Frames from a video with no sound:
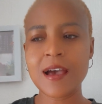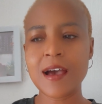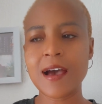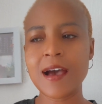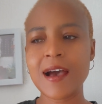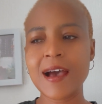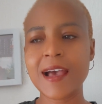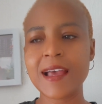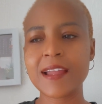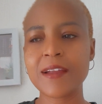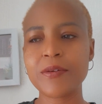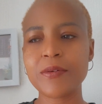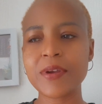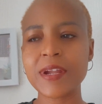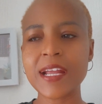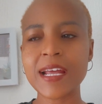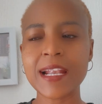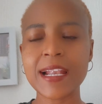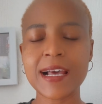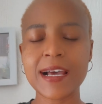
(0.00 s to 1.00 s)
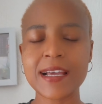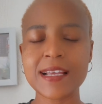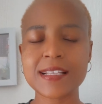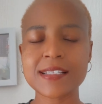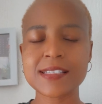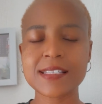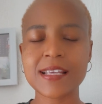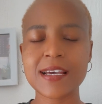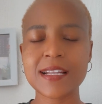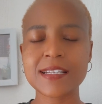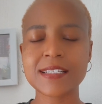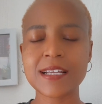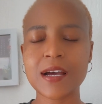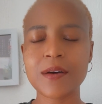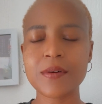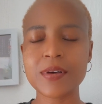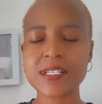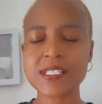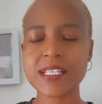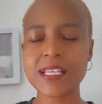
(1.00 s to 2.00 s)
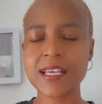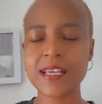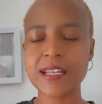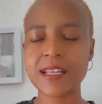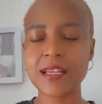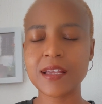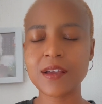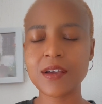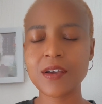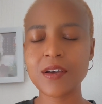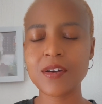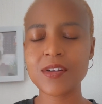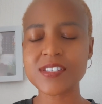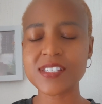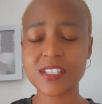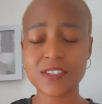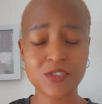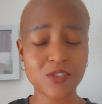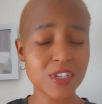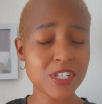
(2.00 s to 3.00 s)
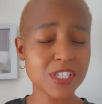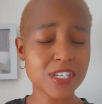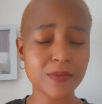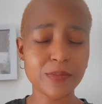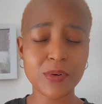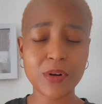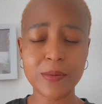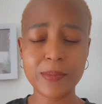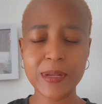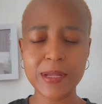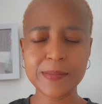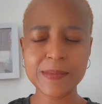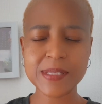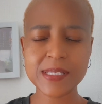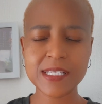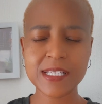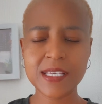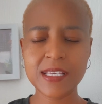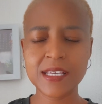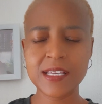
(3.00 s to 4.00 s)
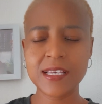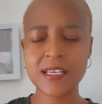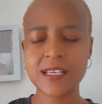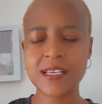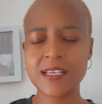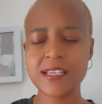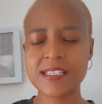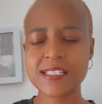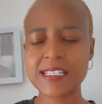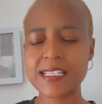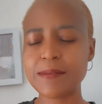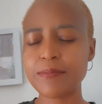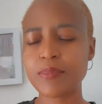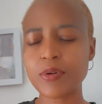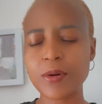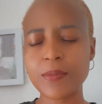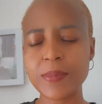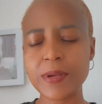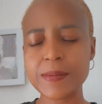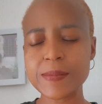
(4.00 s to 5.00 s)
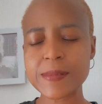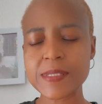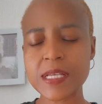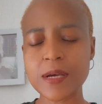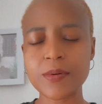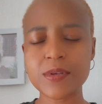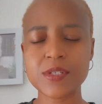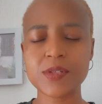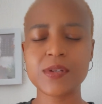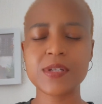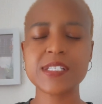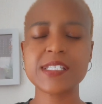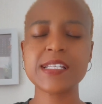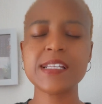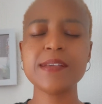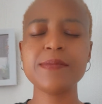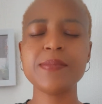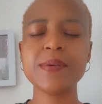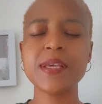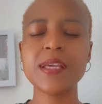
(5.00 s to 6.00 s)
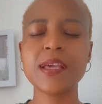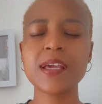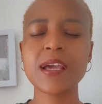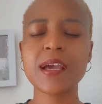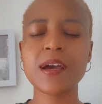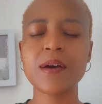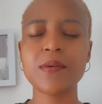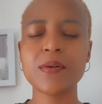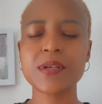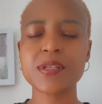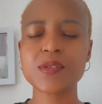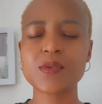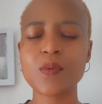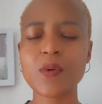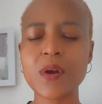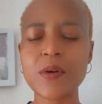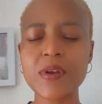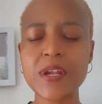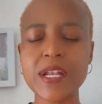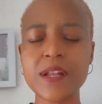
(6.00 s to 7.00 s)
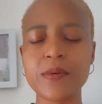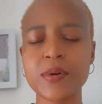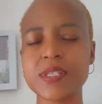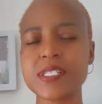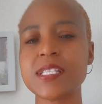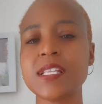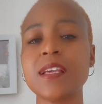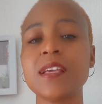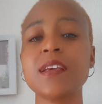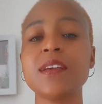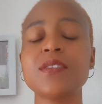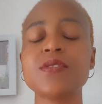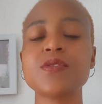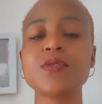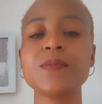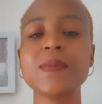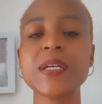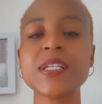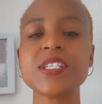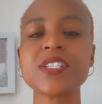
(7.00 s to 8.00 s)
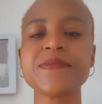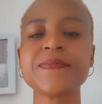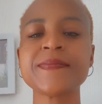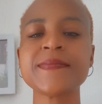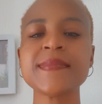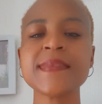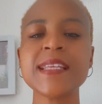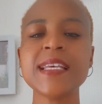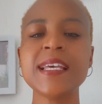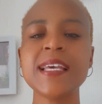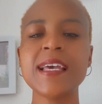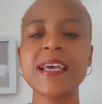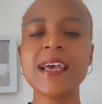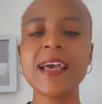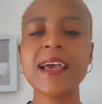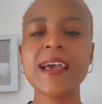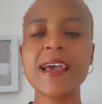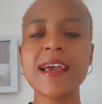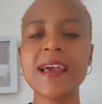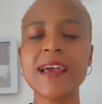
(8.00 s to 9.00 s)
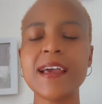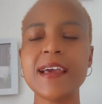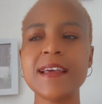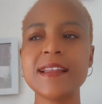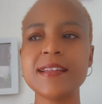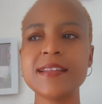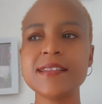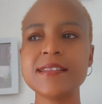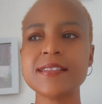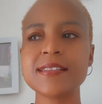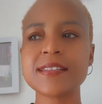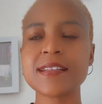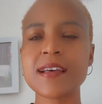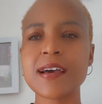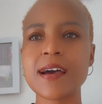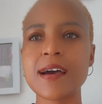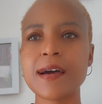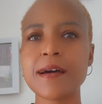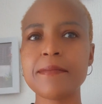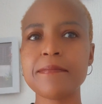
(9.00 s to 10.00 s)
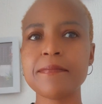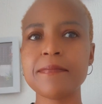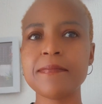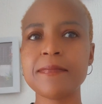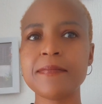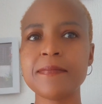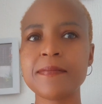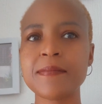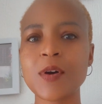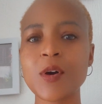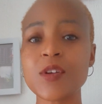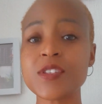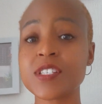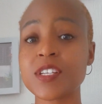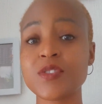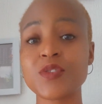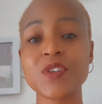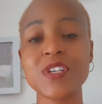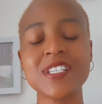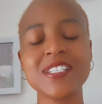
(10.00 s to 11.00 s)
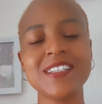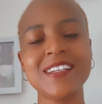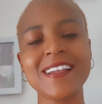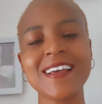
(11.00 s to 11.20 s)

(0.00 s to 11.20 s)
I realized that I was getting concentration problems, sleep problems. I was not sleeping, I was worried, I was thinking too much, and um, concentration.